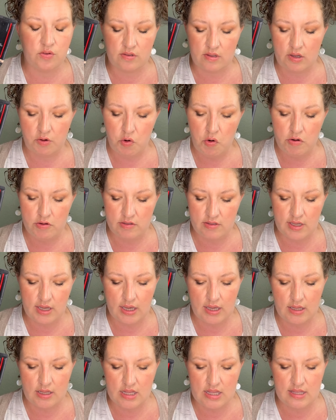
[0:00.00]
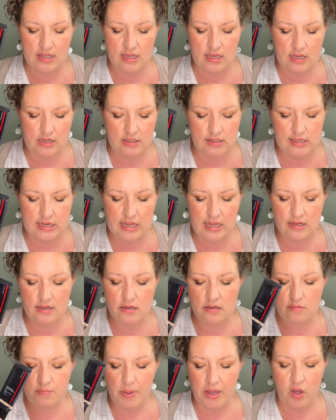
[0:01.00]
Synchro Skin Skin
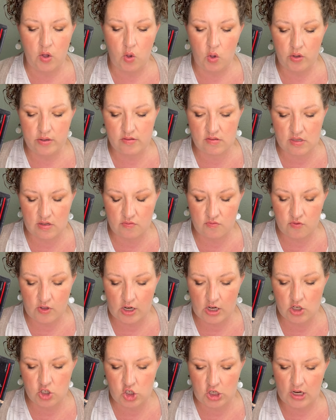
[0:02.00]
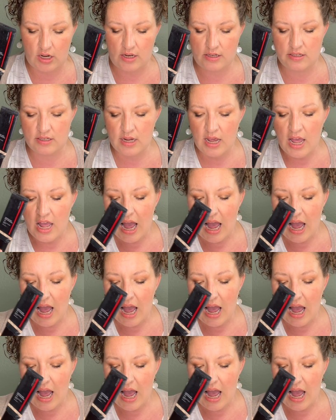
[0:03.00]
Tint. My goal is to finish it.